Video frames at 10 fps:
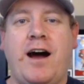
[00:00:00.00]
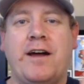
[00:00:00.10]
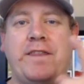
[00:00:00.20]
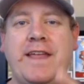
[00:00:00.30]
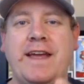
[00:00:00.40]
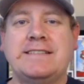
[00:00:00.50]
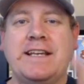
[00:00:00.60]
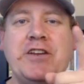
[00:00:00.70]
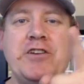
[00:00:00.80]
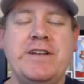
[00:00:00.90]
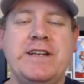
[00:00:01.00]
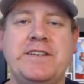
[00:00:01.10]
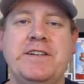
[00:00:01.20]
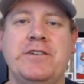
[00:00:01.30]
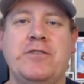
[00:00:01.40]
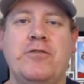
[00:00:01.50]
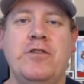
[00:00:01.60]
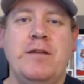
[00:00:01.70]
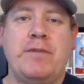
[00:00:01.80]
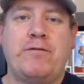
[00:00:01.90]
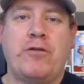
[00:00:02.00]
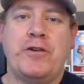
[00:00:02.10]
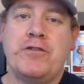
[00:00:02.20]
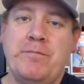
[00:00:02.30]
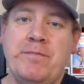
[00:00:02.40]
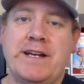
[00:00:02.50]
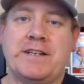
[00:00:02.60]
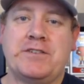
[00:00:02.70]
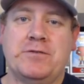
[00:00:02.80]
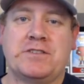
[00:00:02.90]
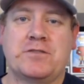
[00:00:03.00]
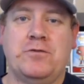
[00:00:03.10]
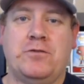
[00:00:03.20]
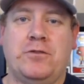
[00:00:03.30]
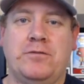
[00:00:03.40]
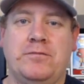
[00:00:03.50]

on things that you need to do before you commit to a school.